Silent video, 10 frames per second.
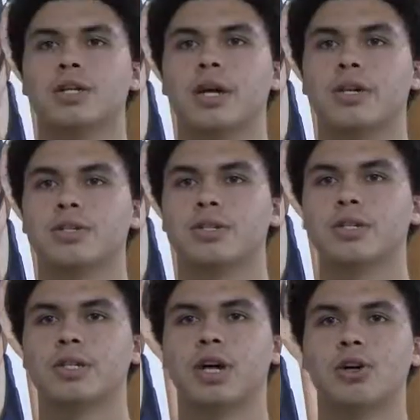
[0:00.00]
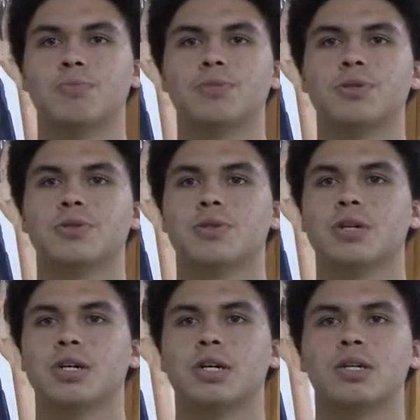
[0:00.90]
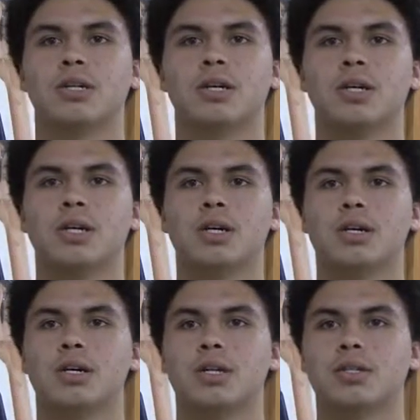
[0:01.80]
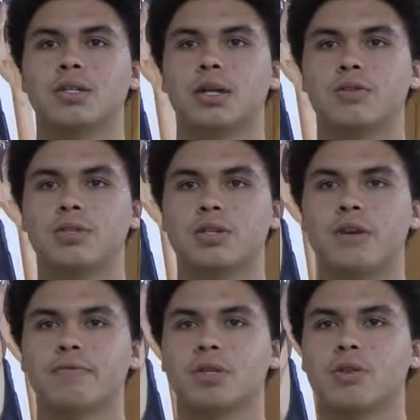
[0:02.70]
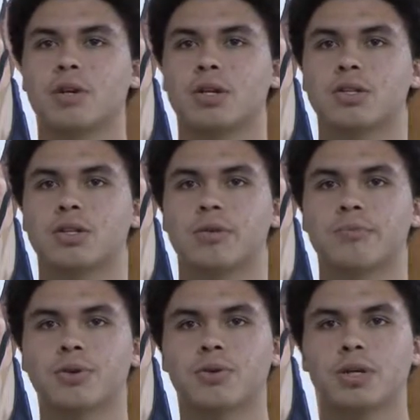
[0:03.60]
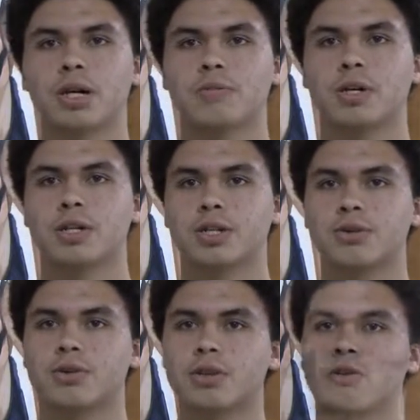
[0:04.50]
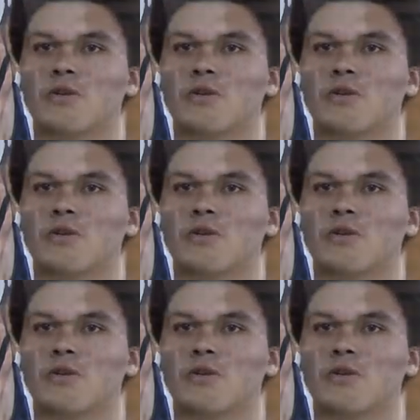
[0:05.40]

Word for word: It actually helps a lot. Instead of just having to go down to the computer lab, we can use our